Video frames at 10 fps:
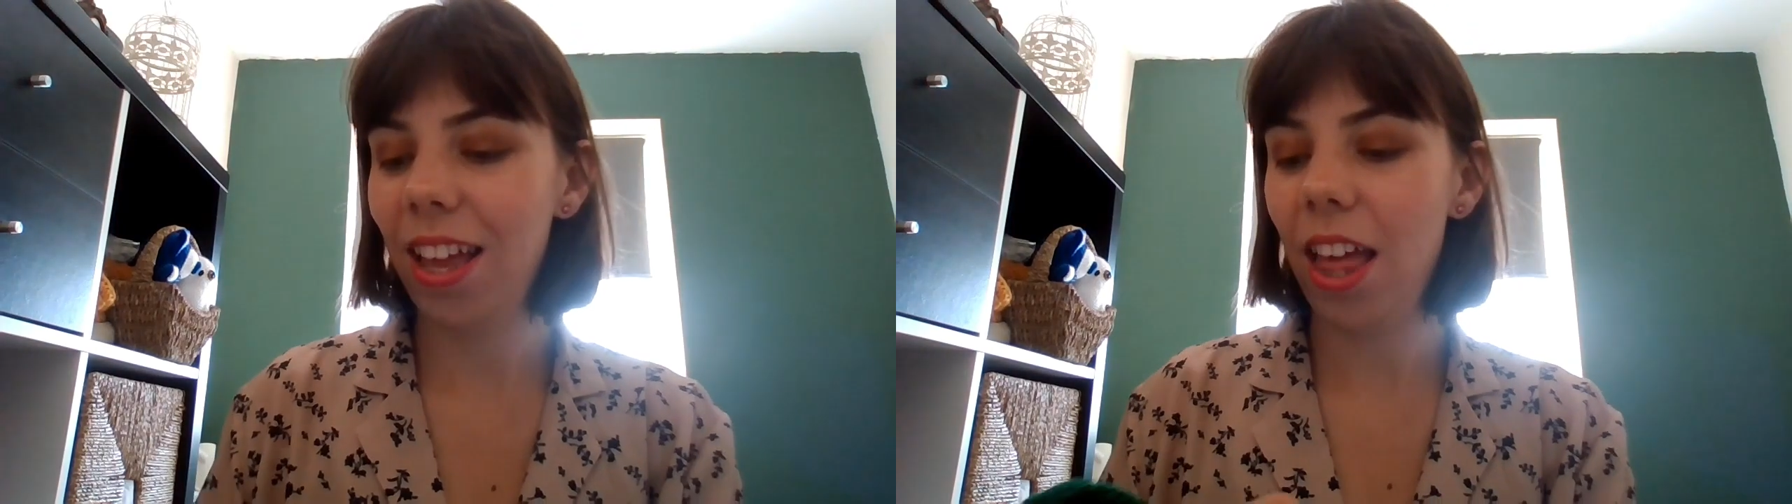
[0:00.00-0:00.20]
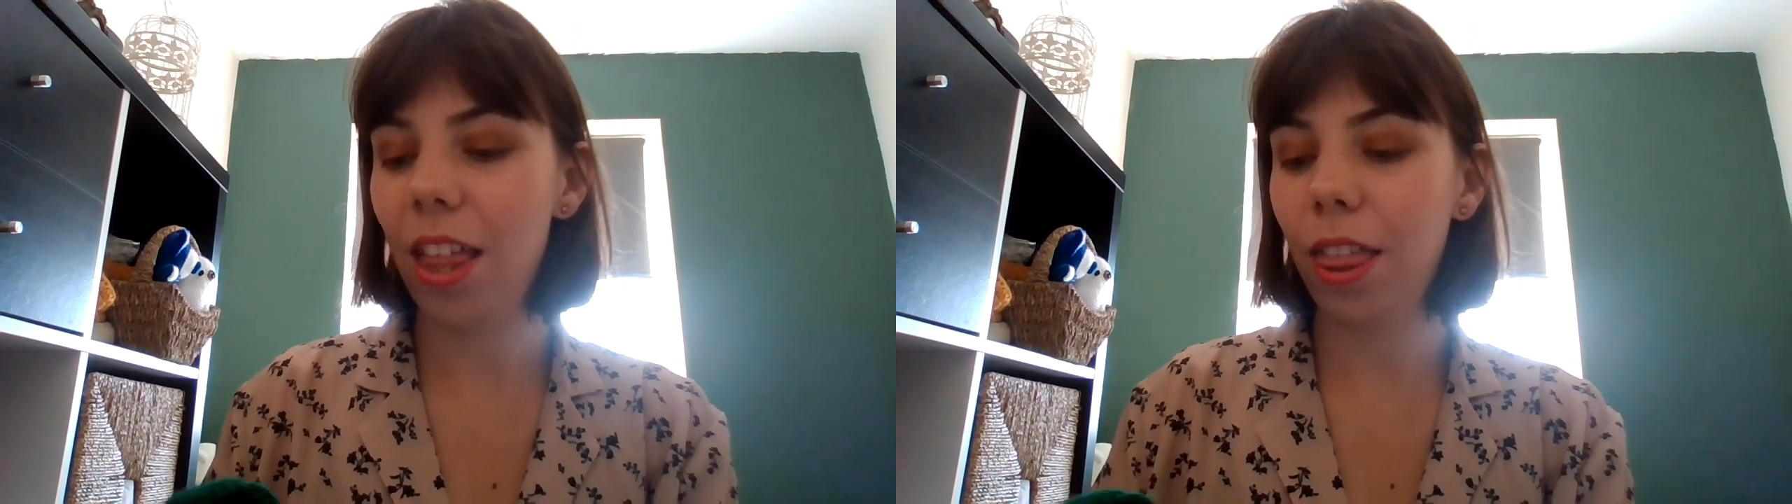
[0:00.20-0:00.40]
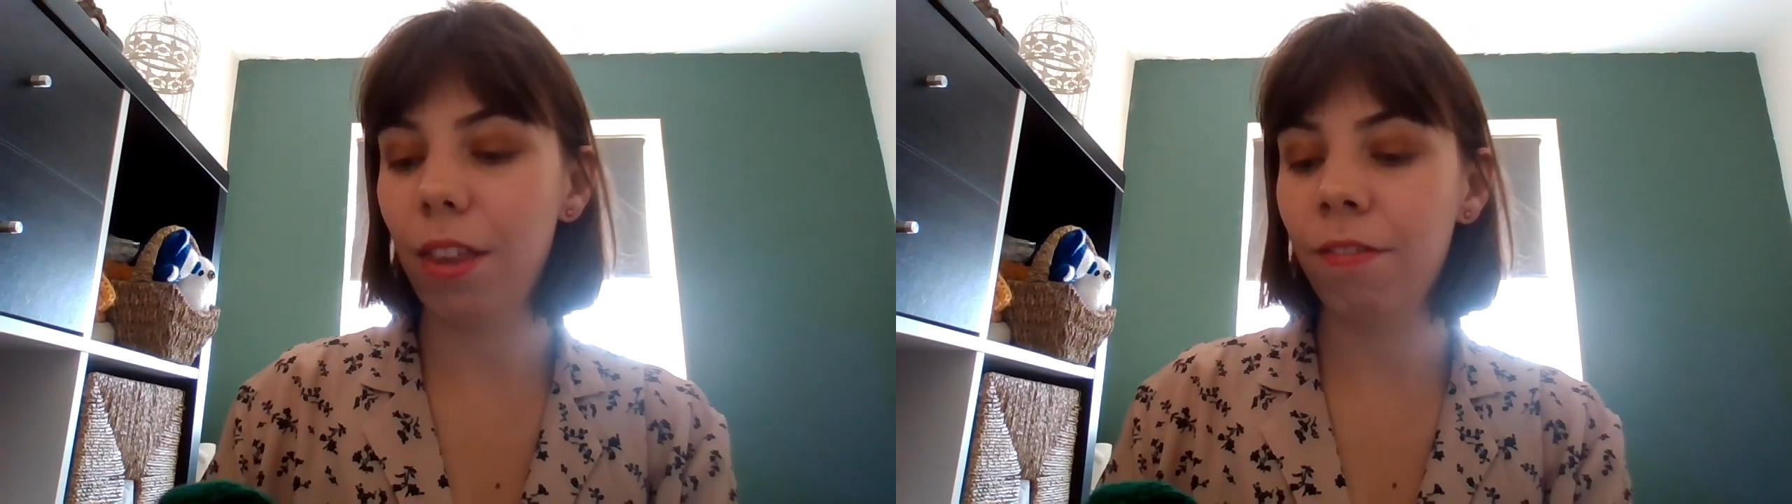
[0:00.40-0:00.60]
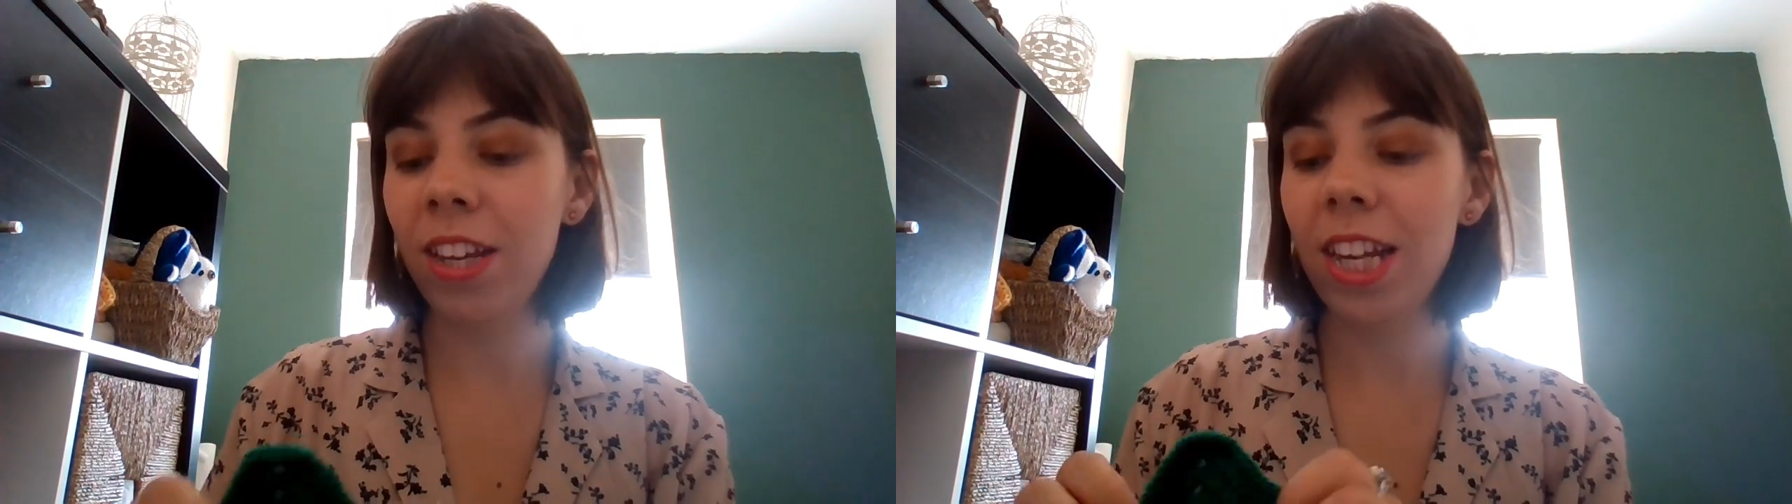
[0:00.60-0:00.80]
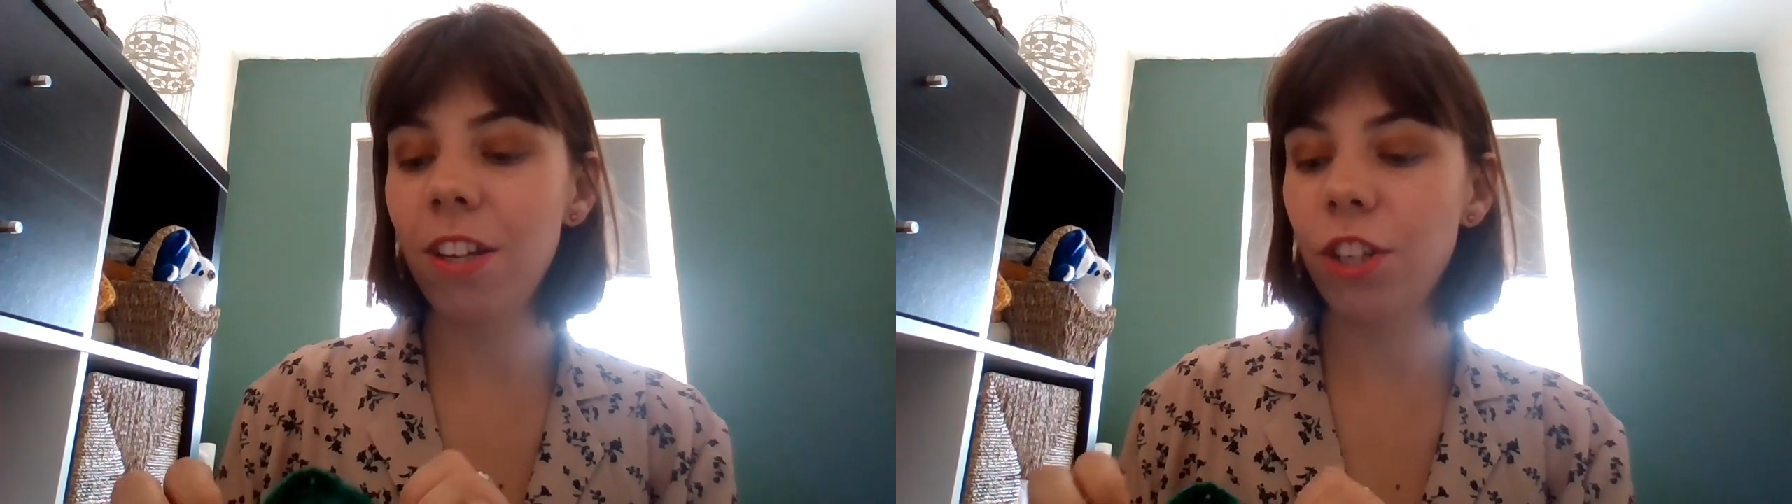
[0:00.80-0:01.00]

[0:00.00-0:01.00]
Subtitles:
A 3D